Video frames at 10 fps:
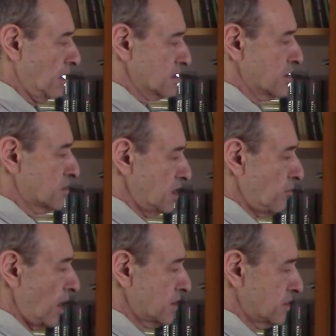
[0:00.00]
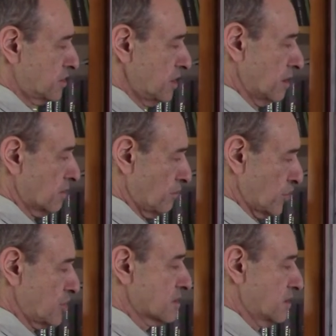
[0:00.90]
So d by dt,
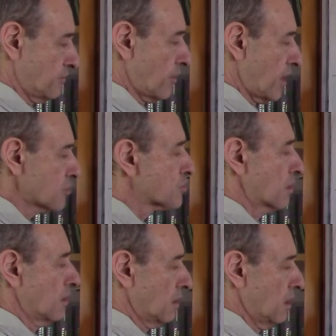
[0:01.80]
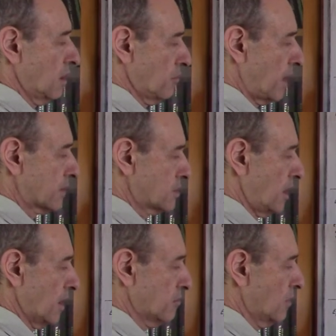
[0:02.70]
which is differential by
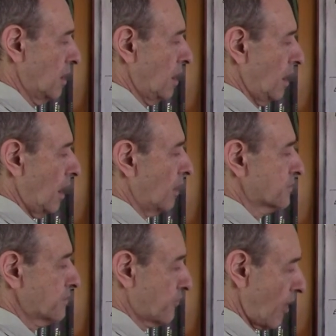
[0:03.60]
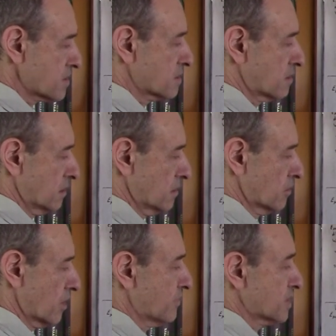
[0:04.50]
time of the first
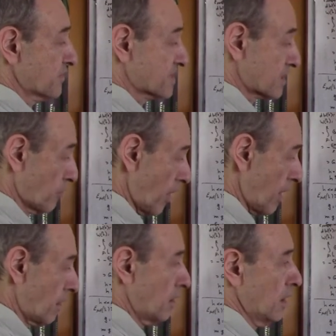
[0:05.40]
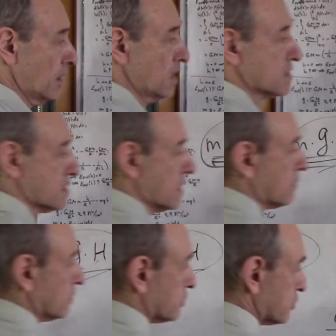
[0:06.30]
derivative square, is equal to